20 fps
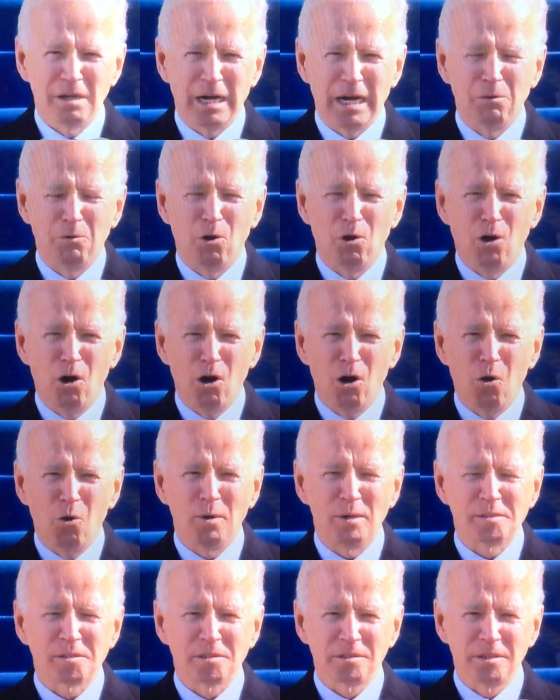I will
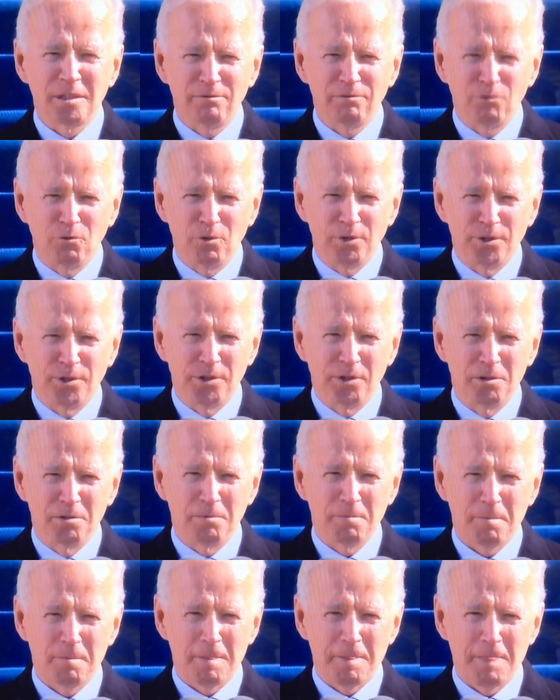always level with you.
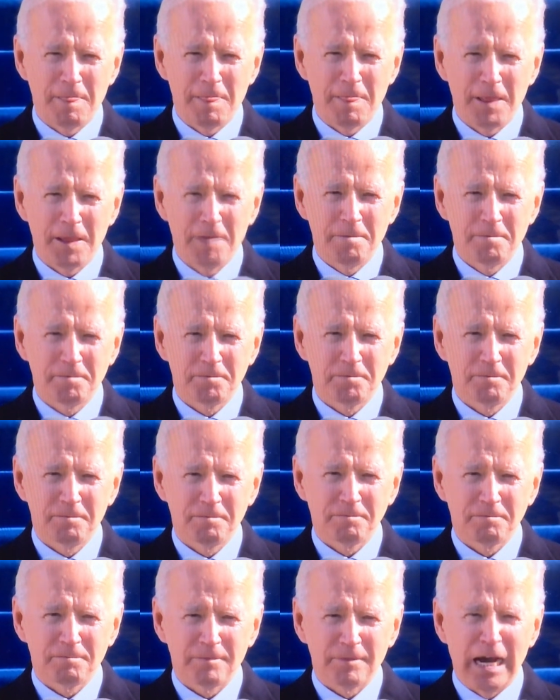
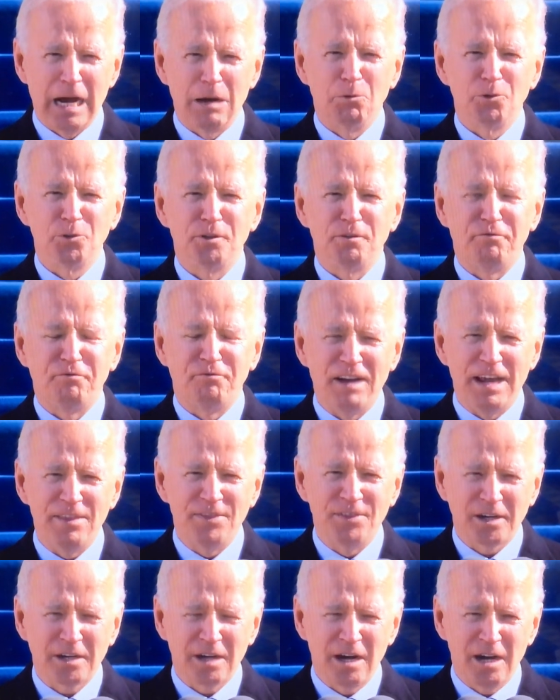I will
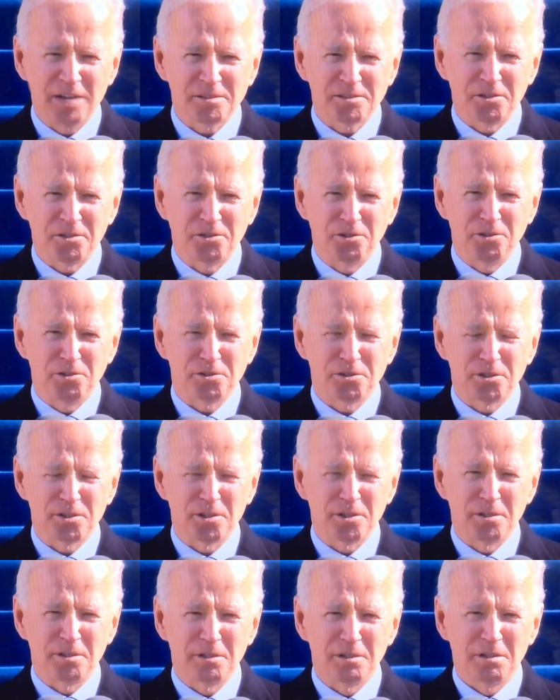defend the
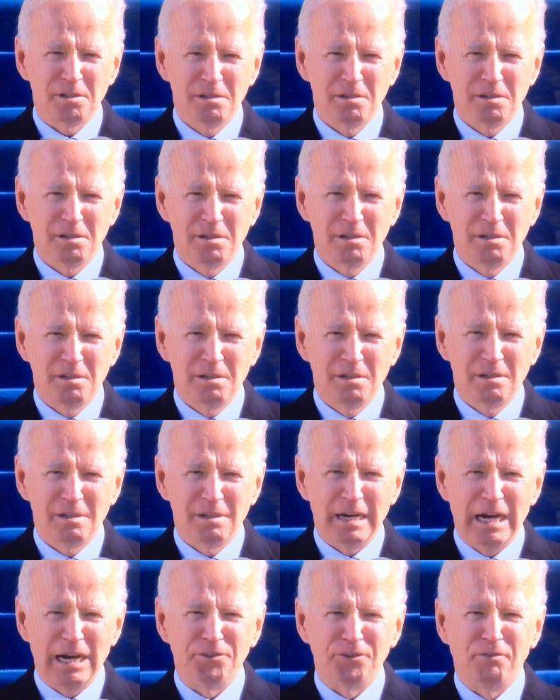Constitution.
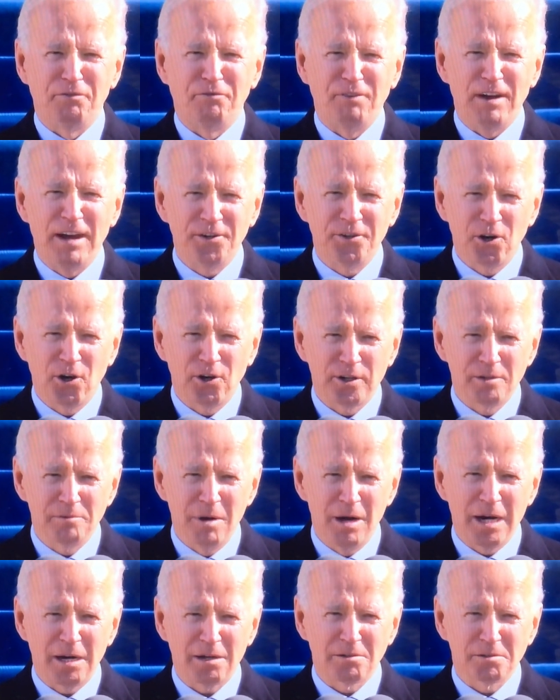I'll defend our
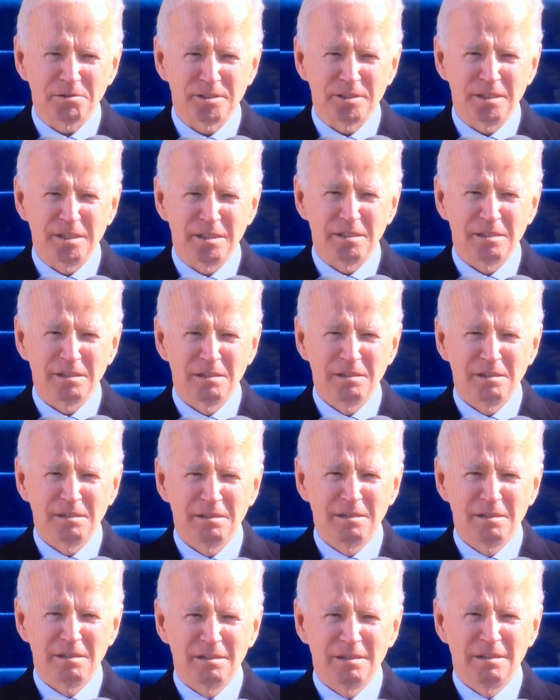democracy.
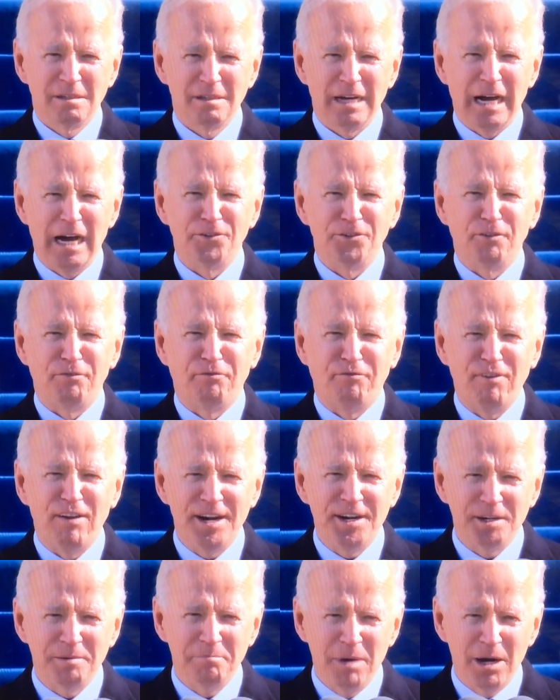I'll
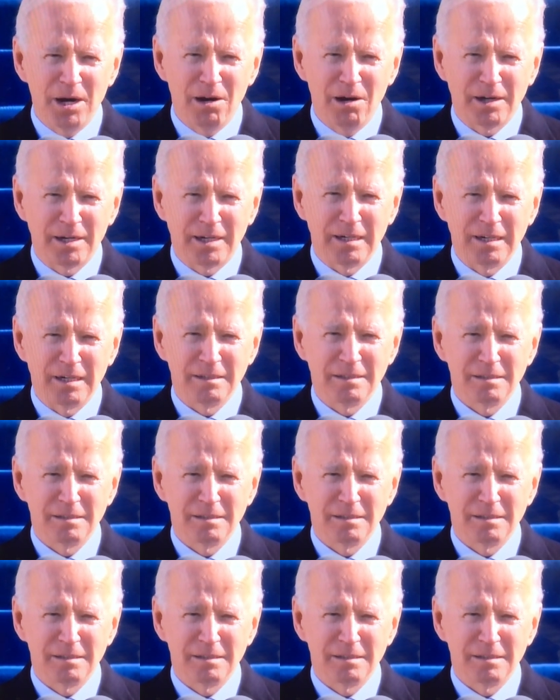defend America.